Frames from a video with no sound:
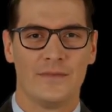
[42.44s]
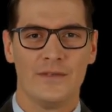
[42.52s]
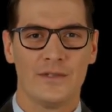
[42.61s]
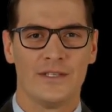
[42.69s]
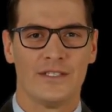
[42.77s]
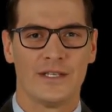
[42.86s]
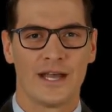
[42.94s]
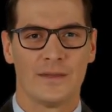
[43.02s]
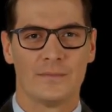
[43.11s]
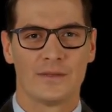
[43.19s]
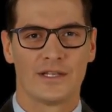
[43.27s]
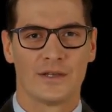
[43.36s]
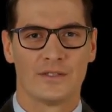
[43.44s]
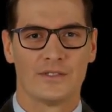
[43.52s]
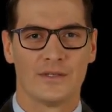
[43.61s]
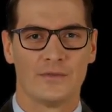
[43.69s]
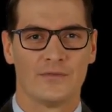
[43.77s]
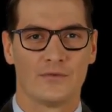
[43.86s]
This campaign
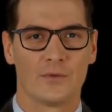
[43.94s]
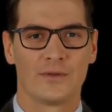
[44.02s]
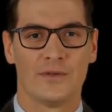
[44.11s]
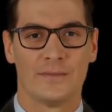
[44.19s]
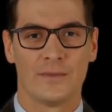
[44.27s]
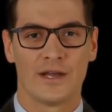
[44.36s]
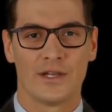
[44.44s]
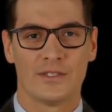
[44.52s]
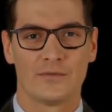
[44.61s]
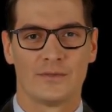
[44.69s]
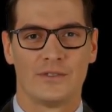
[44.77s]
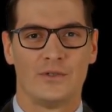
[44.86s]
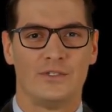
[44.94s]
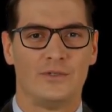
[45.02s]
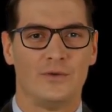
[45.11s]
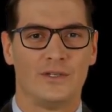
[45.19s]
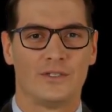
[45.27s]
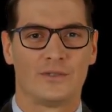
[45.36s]
took the form of a march from
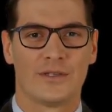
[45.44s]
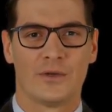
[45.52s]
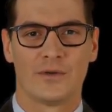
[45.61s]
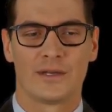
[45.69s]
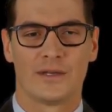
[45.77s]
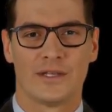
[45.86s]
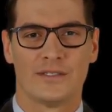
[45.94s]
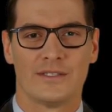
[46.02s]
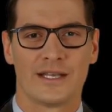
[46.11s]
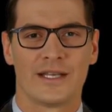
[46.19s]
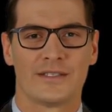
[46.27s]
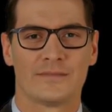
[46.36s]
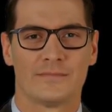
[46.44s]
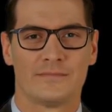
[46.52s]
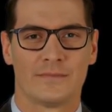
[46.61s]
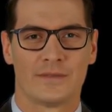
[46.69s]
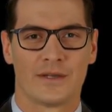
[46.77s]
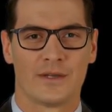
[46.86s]
Gujarat to the Arabian Sea,
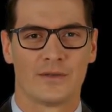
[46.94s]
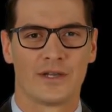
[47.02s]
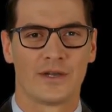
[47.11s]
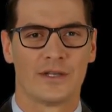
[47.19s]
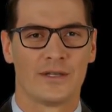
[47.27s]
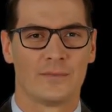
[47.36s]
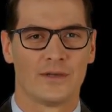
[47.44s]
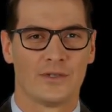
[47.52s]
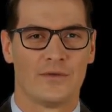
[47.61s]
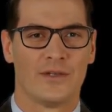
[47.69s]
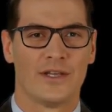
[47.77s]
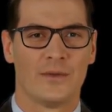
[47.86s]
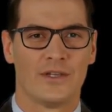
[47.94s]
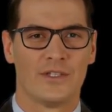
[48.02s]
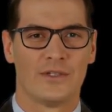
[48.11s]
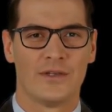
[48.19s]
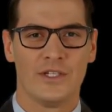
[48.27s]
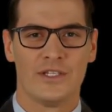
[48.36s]
a long and peaceful
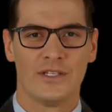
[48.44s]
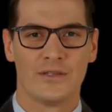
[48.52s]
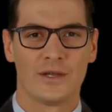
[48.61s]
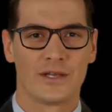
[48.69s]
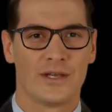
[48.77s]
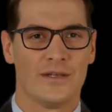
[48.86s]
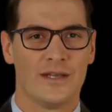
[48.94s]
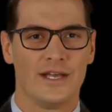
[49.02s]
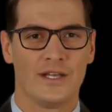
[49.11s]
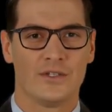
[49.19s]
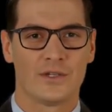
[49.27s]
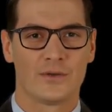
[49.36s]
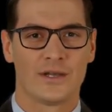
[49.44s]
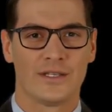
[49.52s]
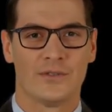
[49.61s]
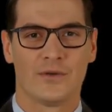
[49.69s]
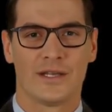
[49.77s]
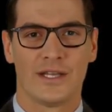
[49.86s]
demonstration that gained national and
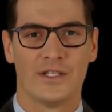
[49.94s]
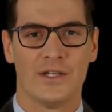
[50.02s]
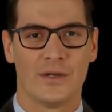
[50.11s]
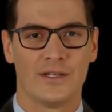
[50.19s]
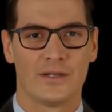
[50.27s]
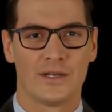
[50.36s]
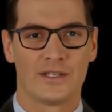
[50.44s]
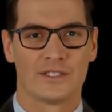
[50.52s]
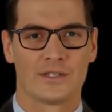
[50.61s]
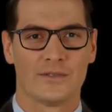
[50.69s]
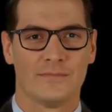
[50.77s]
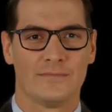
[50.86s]
international attention.